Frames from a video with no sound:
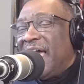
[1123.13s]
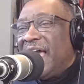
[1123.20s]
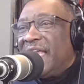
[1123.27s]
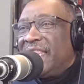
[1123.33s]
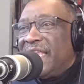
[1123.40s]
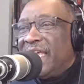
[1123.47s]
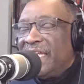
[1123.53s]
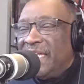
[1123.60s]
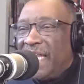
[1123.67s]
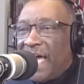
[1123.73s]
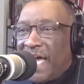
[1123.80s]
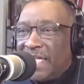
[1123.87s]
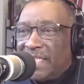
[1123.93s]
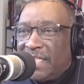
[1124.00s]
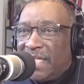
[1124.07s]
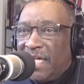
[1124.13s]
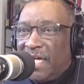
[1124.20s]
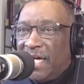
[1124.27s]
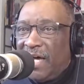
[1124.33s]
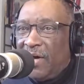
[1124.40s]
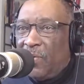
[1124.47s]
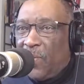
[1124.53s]
and they knocked
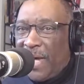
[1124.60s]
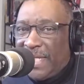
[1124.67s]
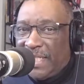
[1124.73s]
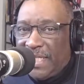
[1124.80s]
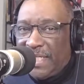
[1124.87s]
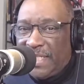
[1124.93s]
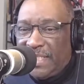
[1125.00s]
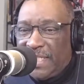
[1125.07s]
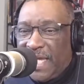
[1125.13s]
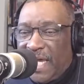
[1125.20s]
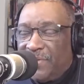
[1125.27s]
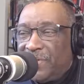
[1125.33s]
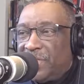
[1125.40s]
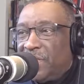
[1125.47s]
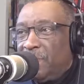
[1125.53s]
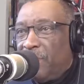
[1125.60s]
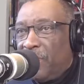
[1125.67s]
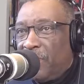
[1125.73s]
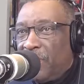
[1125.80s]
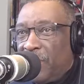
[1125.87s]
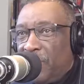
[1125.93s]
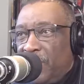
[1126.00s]
a white lady down, and she
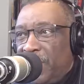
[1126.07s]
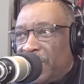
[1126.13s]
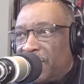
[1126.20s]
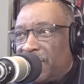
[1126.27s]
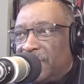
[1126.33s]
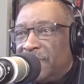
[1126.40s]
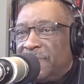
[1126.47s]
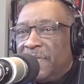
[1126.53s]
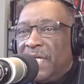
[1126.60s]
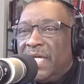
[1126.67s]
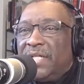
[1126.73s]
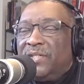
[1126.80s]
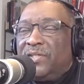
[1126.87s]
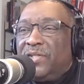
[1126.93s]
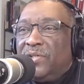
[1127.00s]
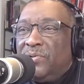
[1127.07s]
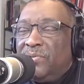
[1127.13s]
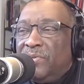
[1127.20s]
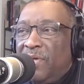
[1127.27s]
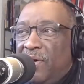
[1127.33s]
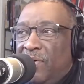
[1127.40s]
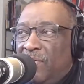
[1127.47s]
broke her wrist. Do
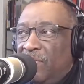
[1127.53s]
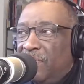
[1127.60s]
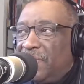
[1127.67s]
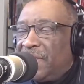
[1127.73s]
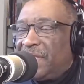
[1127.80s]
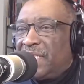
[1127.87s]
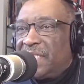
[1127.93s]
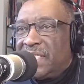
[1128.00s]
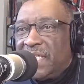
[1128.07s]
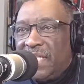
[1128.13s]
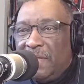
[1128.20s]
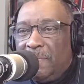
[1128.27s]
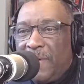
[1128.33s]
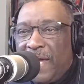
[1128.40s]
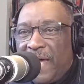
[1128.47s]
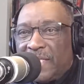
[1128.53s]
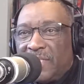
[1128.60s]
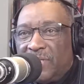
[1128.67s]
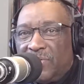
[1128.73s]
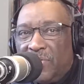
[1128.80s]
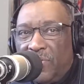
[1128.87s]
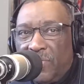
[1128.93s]
you know that the city
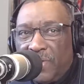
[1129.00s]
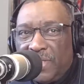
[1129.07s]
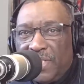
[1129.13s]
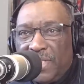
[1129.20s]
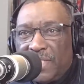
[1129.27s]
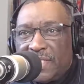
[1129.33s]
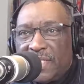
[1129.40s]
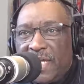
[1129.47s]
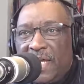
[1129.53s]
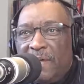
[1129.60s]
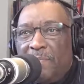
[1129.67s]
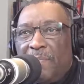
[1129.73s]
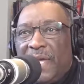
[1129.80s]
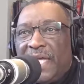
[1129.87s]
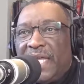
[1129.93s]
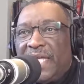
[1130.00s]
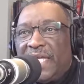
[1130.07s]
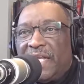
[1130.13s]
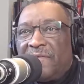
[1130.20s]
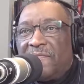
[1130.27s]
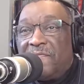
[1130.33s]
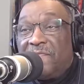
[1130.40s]
passed an ordinance making
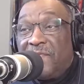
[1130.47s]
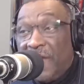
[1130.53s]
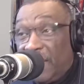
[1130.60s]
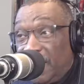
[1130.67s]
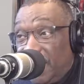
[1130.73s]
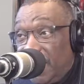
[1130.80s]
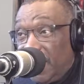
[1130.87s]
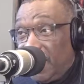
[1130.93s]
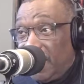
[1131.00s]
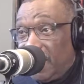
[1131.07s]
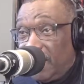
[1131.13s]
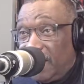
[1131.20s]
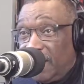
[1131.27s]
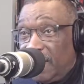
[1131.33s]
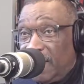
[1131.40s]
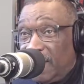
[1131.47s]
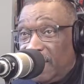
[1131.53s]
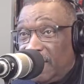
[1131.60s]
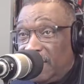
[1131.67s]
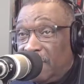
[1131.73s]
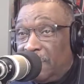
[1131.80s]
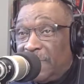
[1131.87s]
it a felony
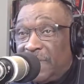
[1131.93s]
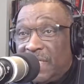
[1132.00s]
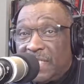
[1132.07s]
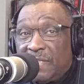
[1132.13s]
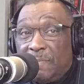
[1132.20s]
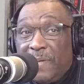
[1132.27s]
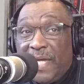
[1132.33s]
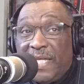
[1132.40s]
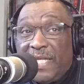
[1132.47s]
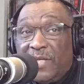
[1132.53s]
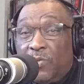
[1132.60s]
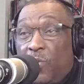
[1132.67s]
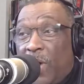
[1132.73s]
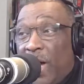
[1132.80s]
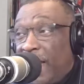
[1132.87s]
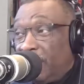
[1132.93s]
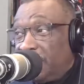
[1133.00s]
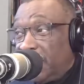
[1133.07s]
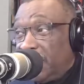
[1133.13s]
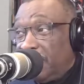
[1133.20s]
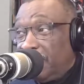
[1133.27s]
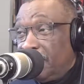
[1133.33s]
to participate in
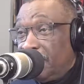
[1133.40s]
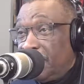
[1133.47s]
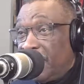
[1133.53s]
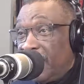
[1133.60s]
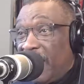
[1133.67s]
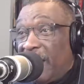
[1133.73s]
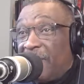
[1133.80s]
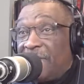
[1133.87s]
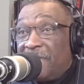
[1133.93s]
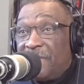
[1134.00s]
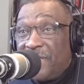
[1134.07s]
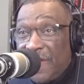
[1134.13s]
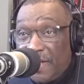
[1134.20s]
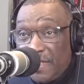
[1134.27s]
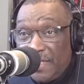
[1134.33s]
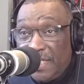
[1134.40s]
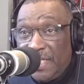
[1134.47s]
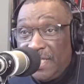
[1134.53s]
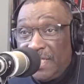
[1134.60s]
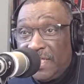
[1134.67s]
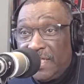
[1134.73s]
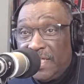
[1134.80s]
wilding? A
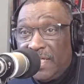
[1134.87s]
felony